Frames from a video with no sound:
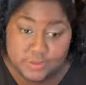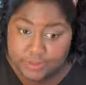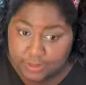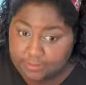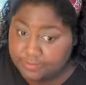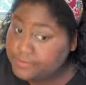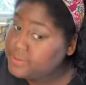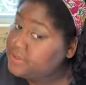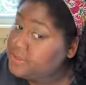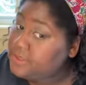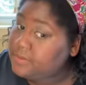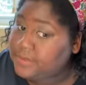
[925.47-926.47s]
Yeah,
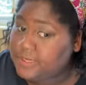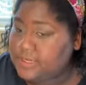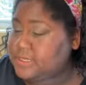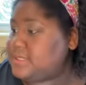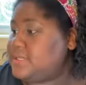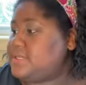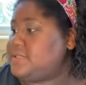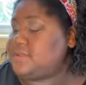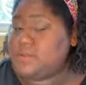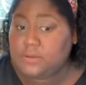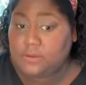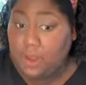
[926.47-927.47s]
so a little bit of this is
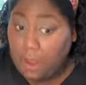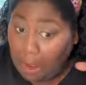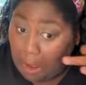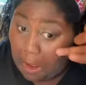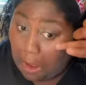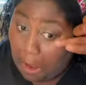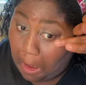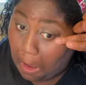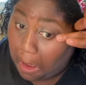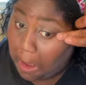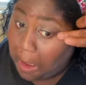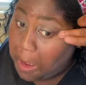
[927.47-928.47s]

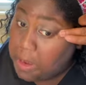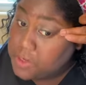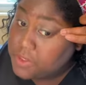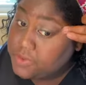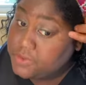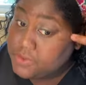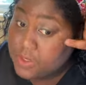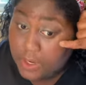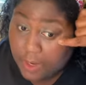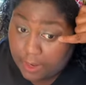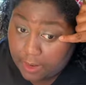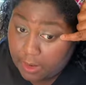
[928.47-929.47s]
user
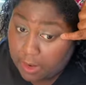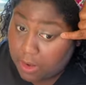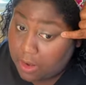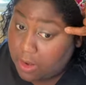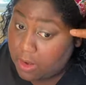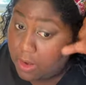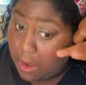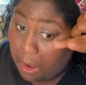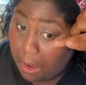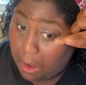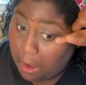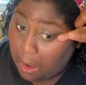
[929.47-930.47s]
error,
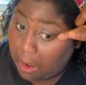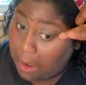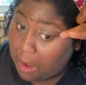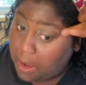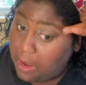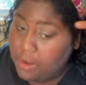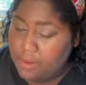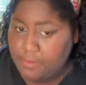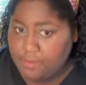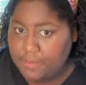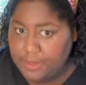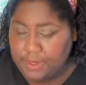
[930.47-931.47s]

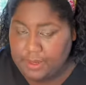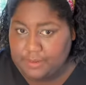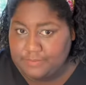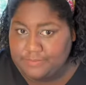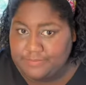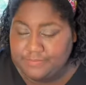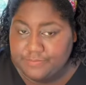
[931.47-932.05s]
but